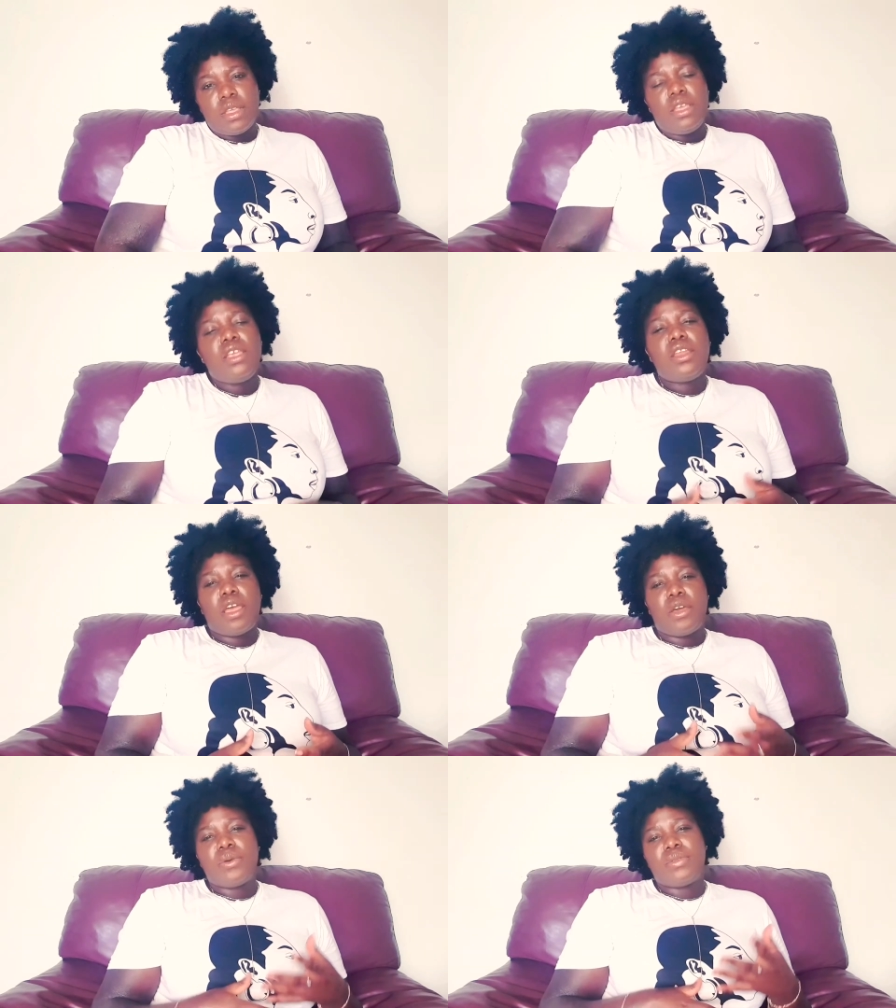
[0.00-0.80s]
You
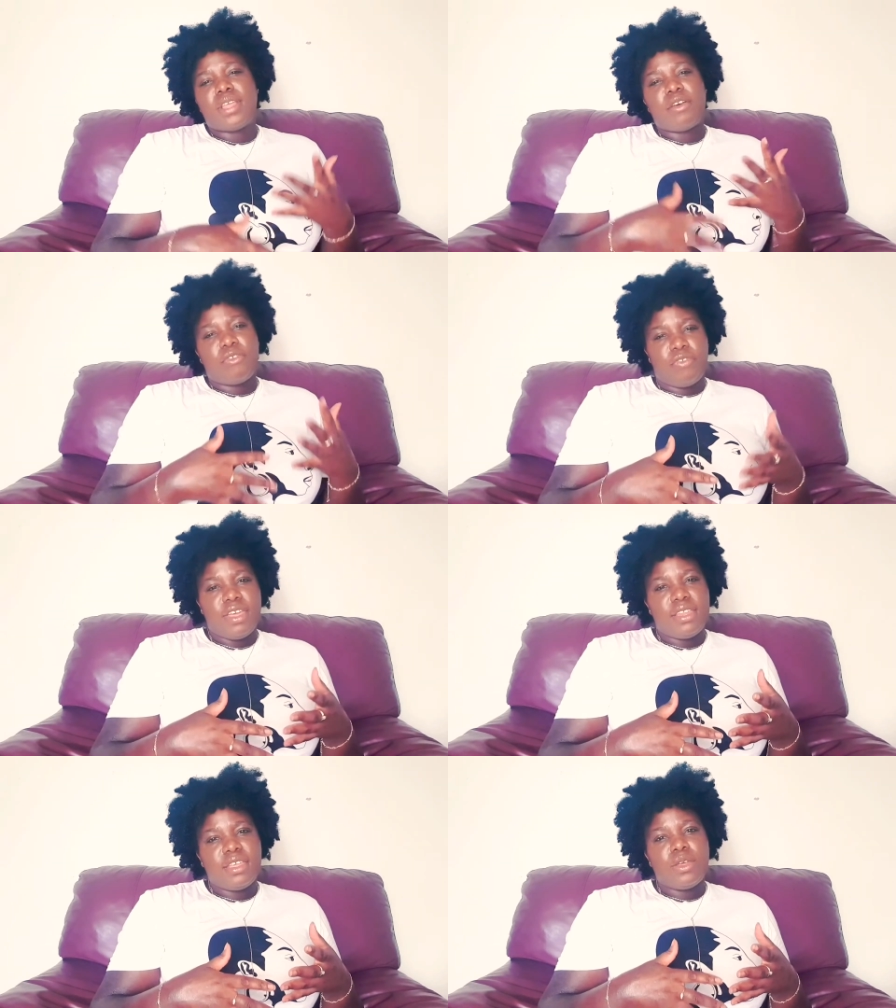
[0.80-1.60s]
know, that
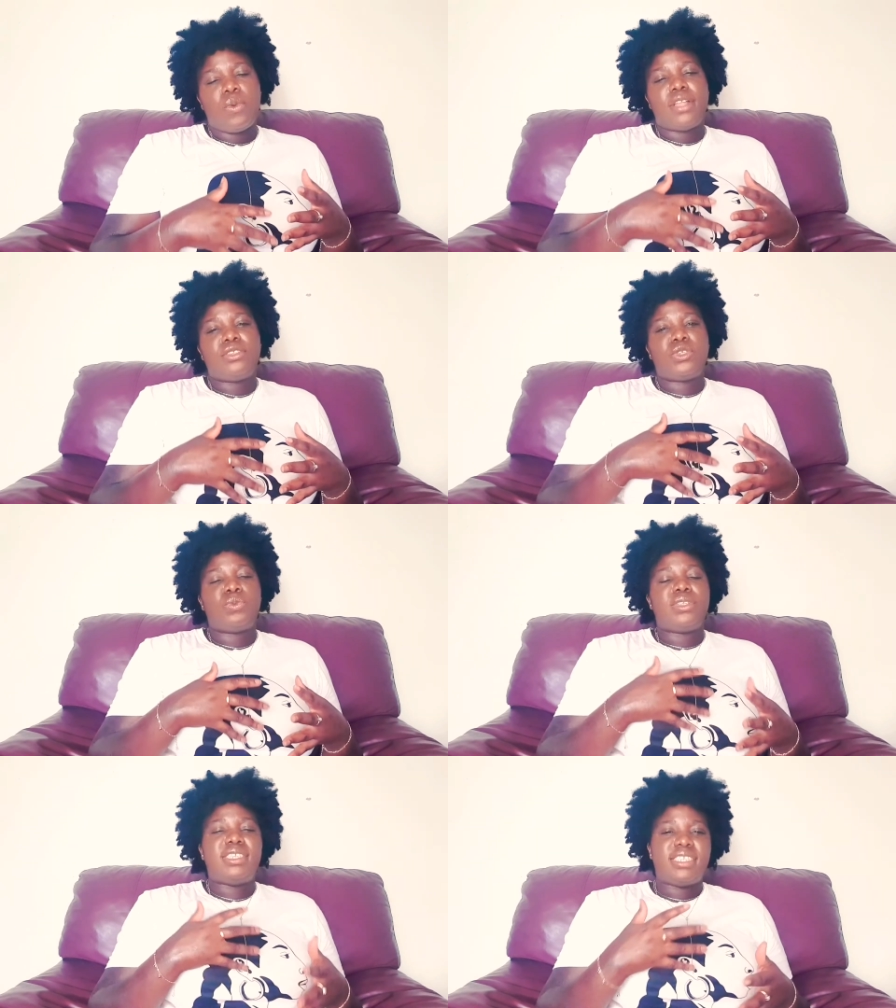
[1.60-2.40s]
feeling when
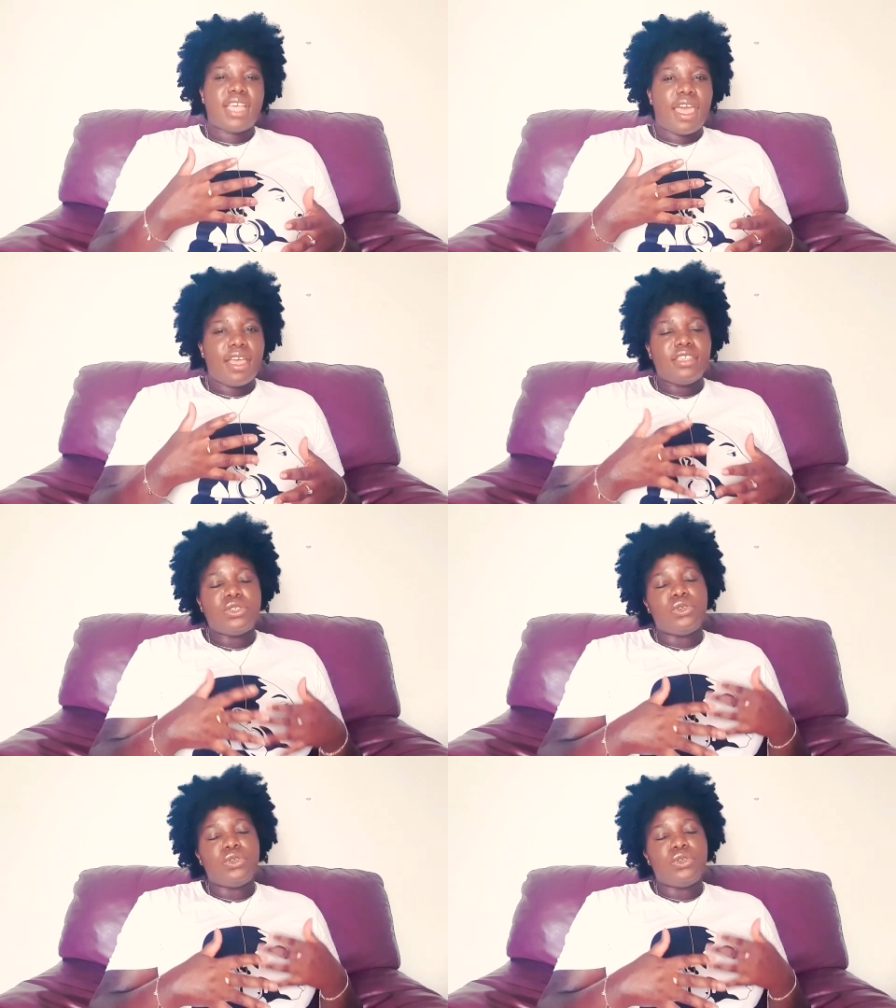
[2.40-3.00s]
someone says or